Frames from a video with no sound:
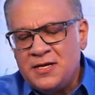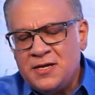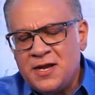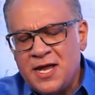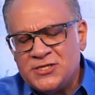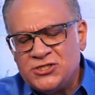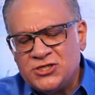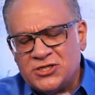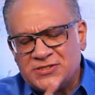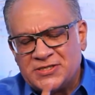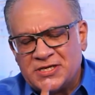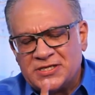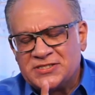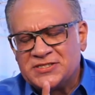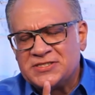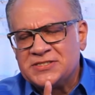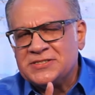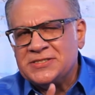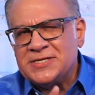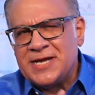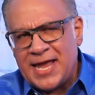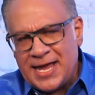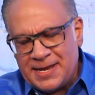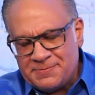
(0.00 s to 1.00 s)
not just a
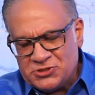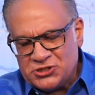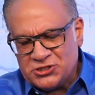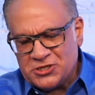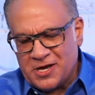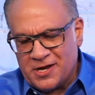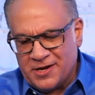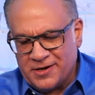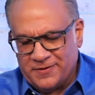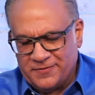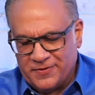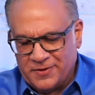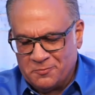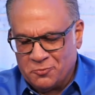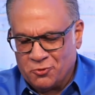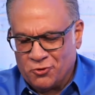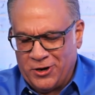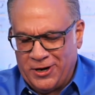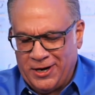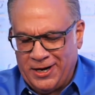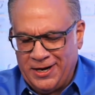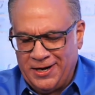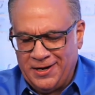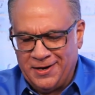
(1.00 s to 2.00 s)
snapshot of the
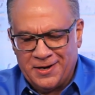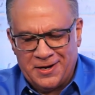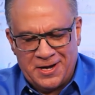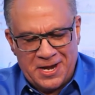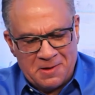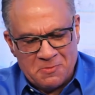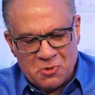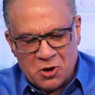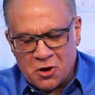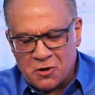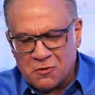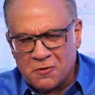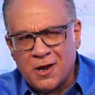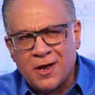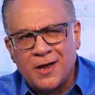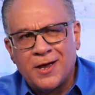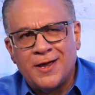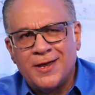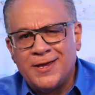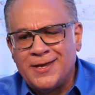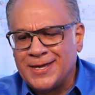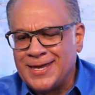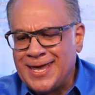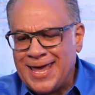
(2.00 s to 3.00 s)
brain, an
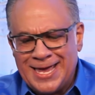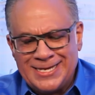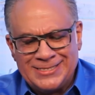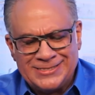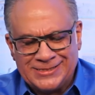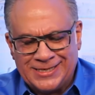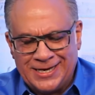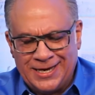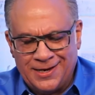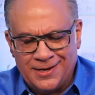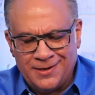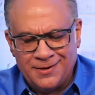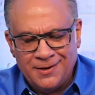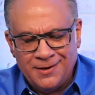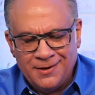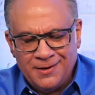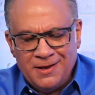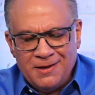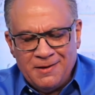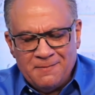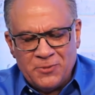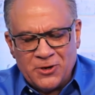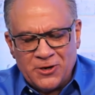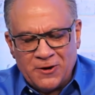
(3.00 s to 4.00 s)
MRI, a CAT scan,
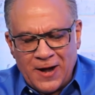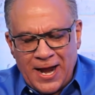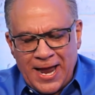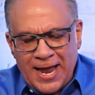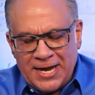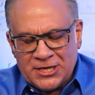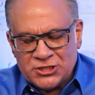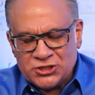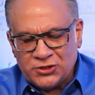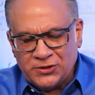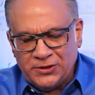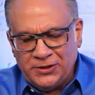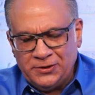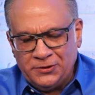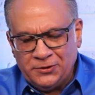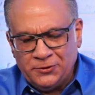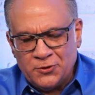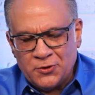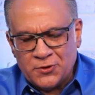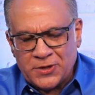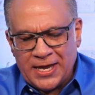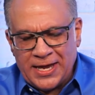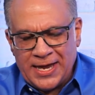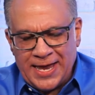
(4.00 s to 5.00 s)
but are actually
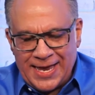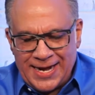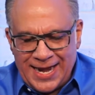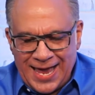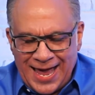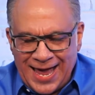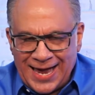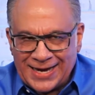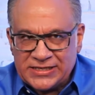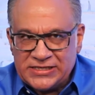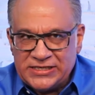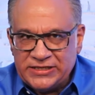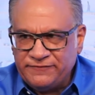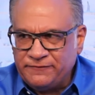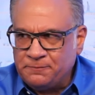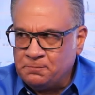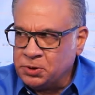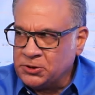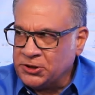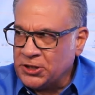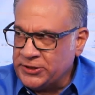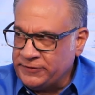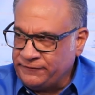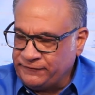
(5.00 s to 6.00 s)
looking at active
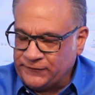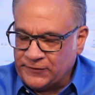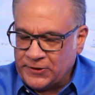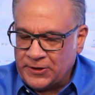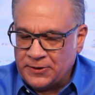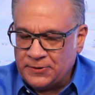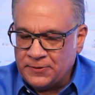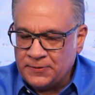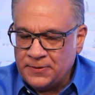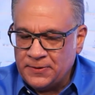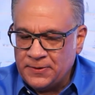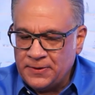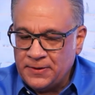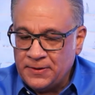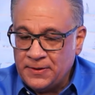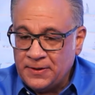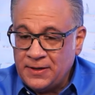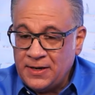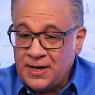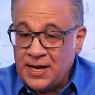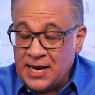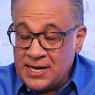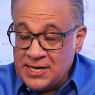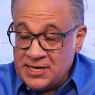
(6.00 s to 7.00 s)
blood flow.
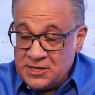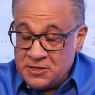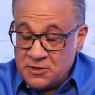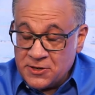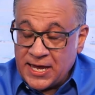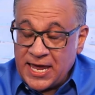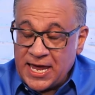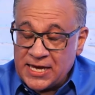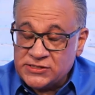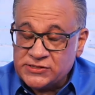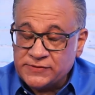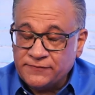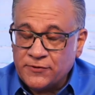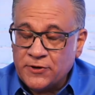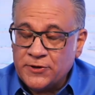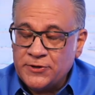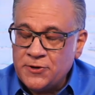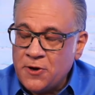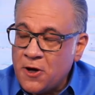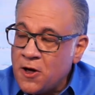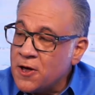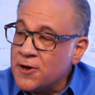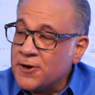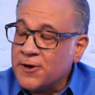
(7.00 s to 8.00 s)
And in the case of our
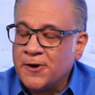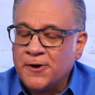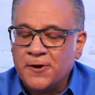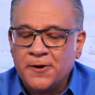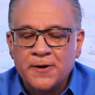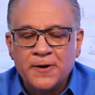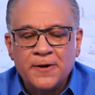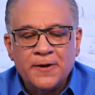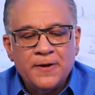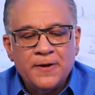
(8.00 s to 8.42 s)
daughter,